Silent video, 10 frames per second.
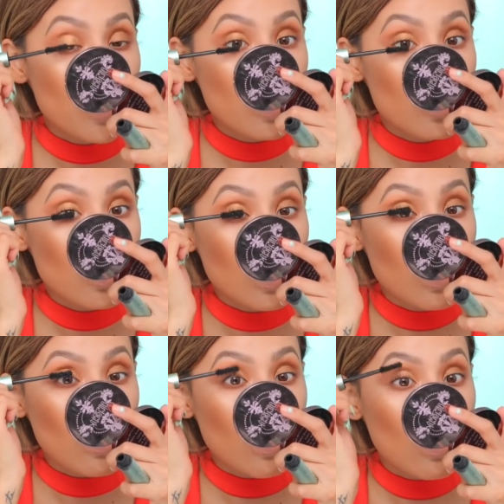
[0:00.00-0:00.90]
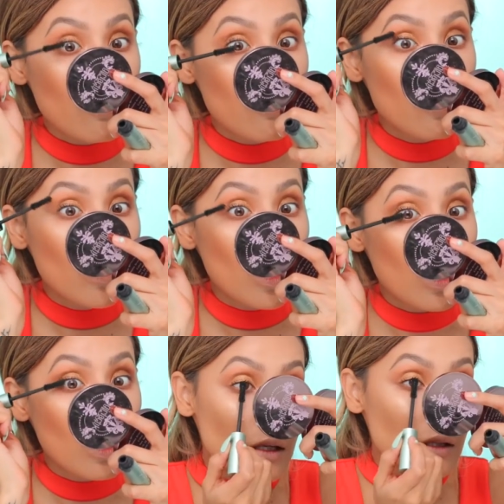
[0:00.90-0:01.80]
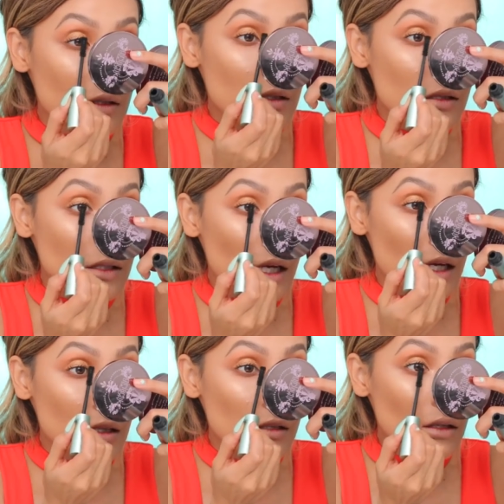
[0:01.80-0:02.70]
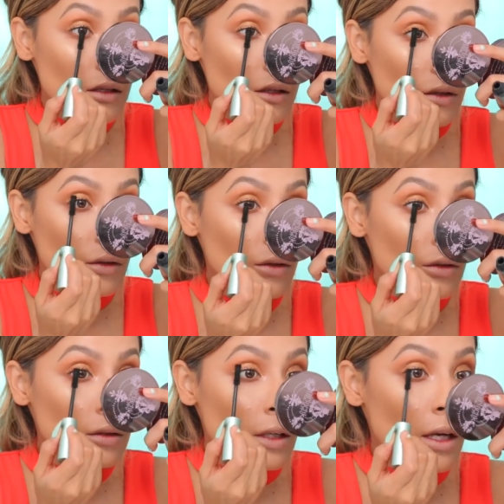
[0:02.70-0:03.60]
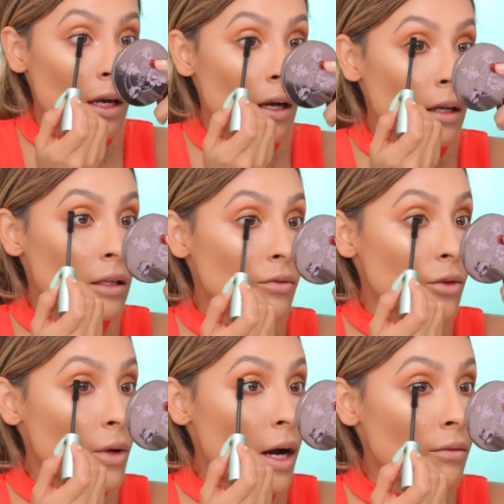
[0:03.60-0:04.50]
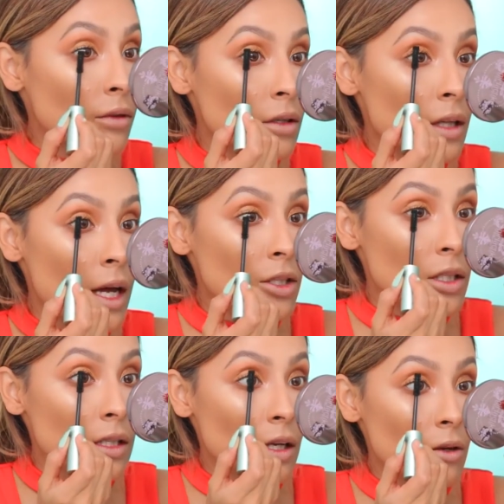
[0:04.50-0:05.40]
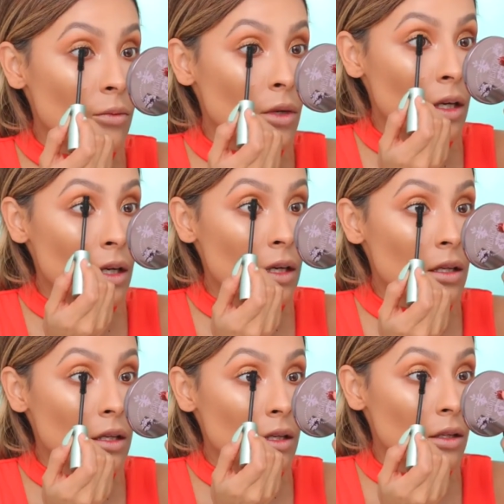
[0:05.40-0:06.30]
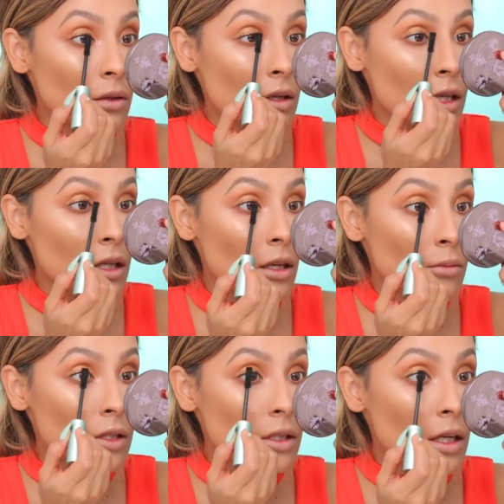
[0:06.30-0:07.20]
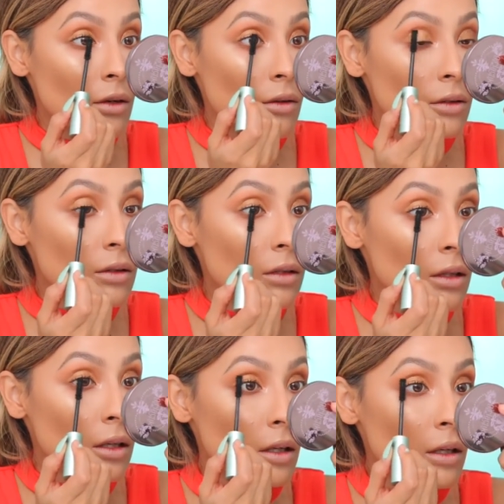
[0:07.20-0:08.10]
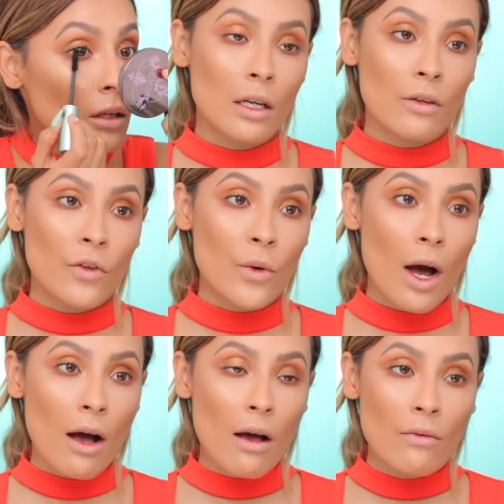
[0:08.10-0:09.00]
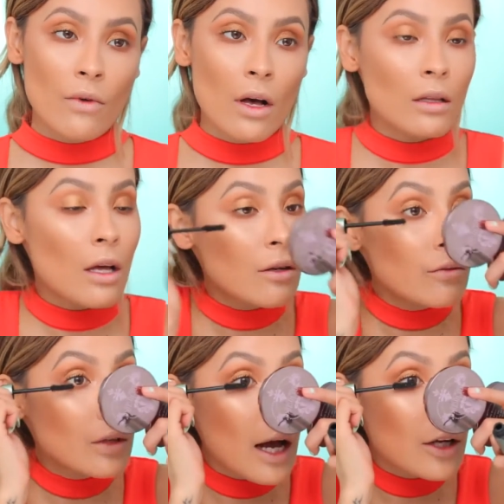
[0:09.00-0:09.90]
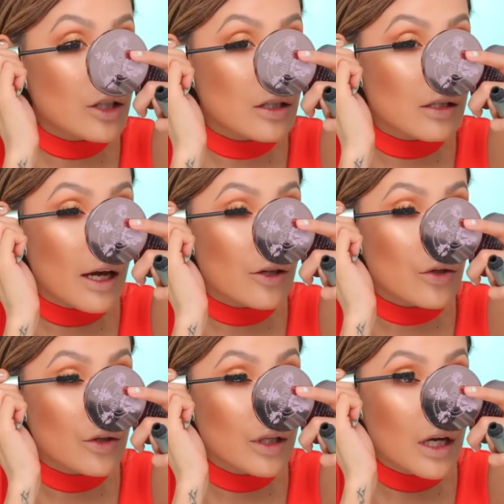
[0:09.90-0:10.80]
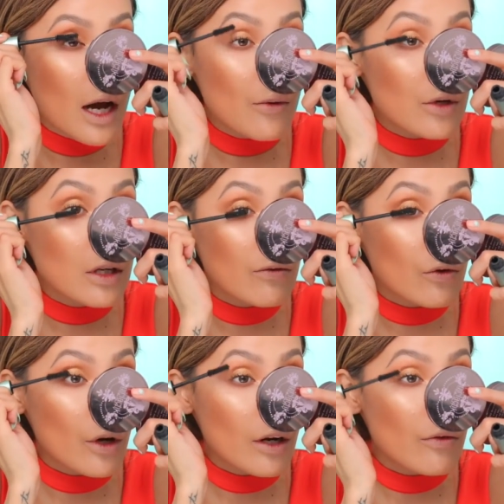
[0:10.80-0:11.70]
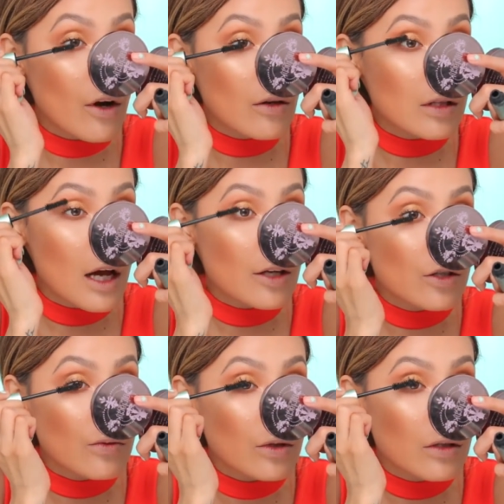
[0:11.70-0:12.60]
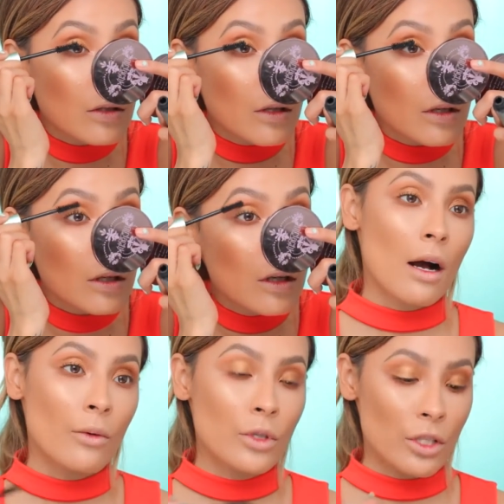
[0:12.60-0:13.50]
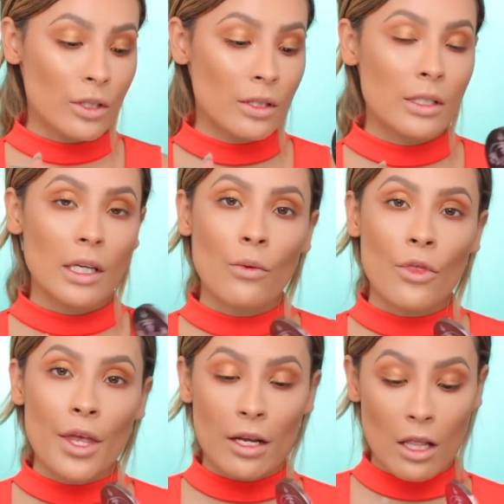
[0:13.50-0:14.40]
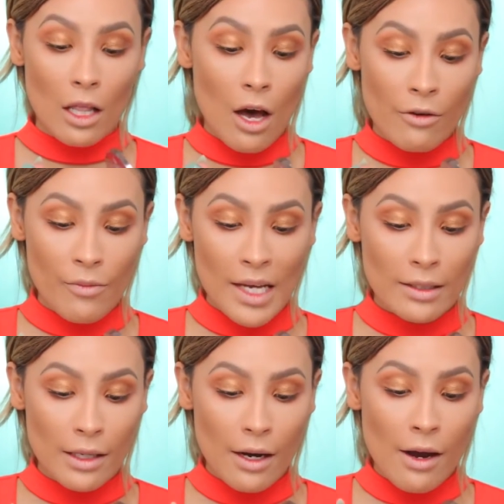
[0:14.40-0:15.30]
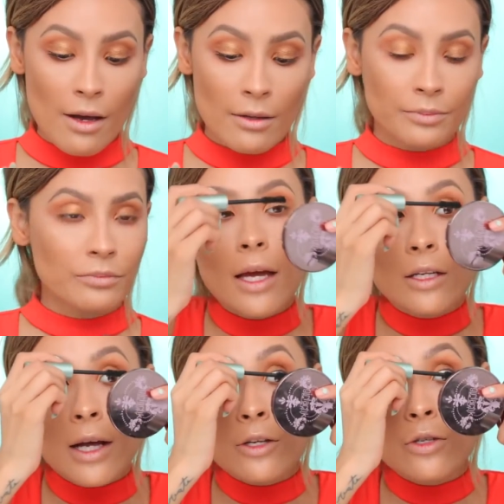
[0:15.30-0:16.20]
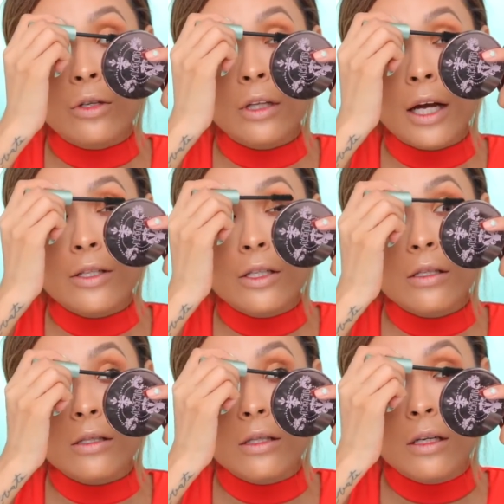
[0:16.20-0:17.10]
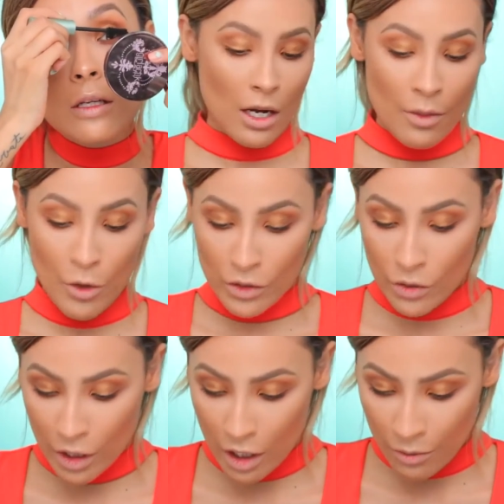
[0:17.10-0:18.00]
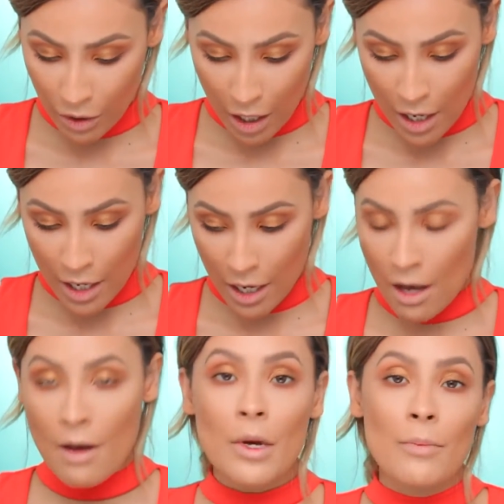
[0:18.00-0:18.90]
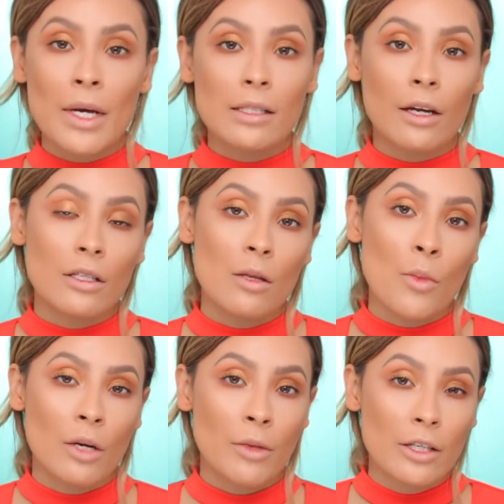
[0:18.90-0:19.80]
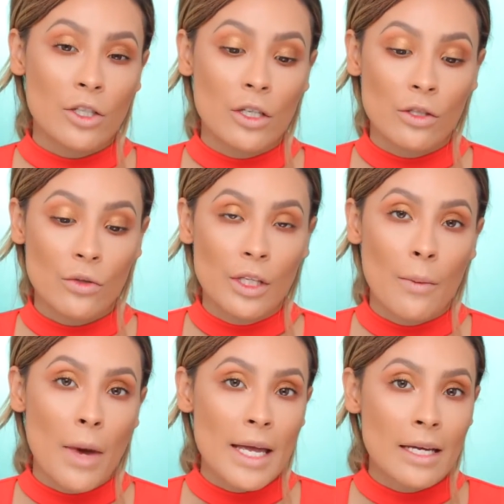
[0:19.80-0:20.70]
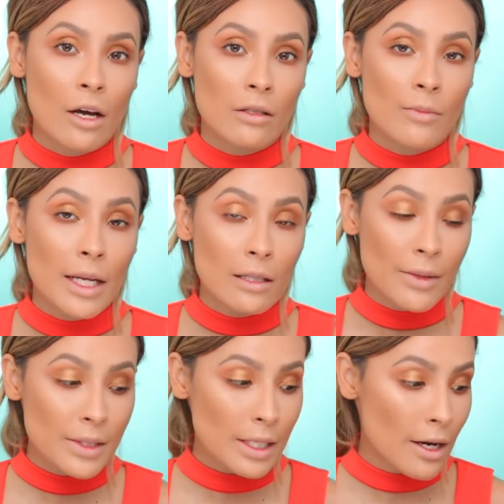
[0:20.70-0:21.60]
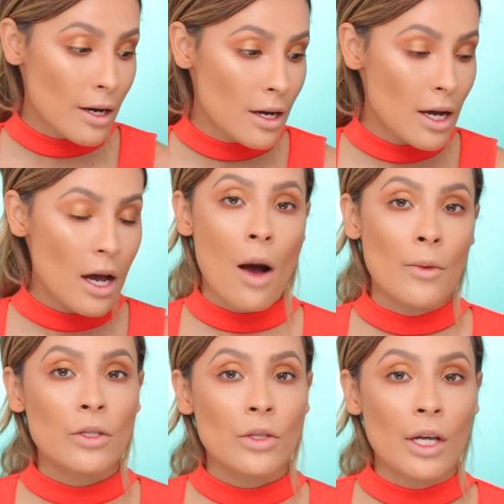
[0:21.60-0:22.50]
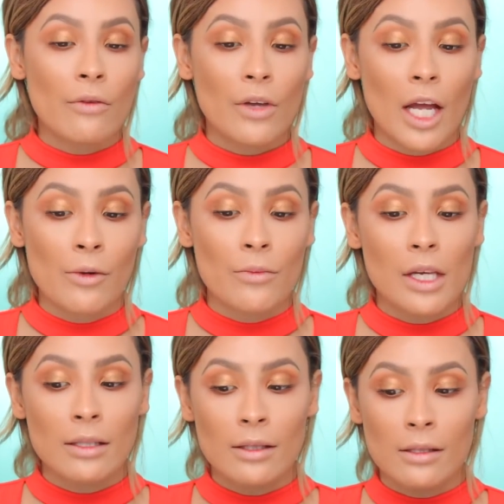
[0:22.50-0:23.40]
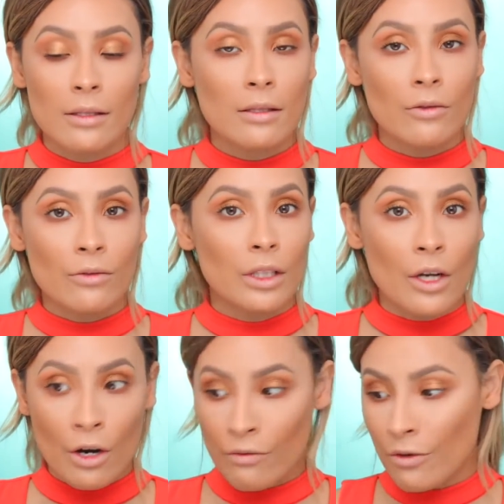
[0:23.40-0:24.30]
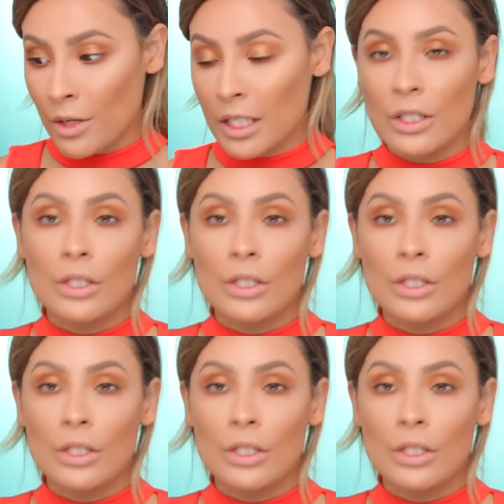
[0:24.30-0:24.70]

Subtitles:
bitch to get off, but it stays curled, and if you have little lashes like me, you need them to stay curled. If you have a lot of lashes naturally, I wouldn't even wear false lashes with this look. I would just stick with like a lot of mascara and natural lashes. I'm also gonna apply mascara to the bottom lashes using my IT Cosmetics mascara. I'm gonna do that off camera because it's really hard for me